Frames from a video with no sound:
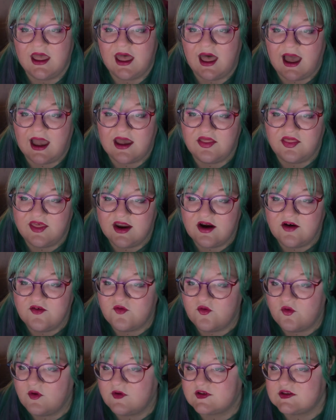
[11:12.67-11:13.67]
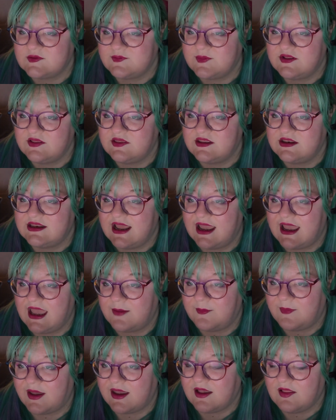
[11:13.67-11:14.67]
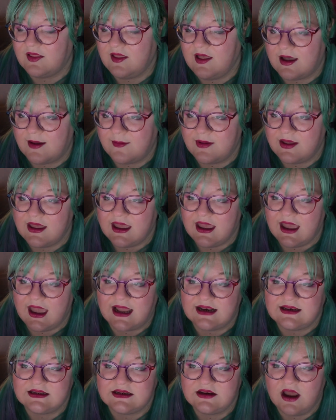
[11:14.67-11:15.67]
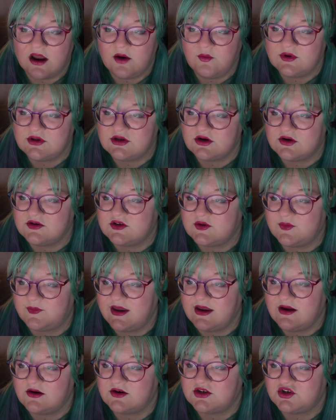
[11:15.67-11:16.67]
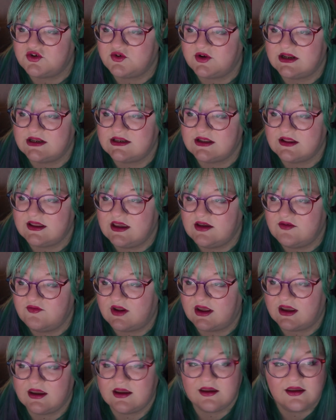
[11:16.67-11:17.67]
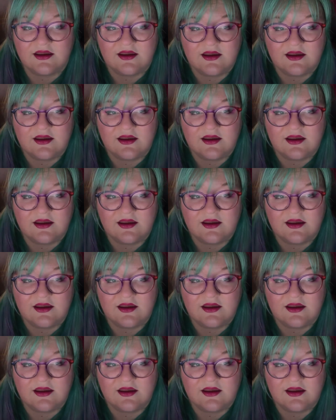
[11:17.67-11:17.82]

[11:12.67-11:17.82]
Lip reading: I therefore spent the day at my club and did not return to Baker Street until evening.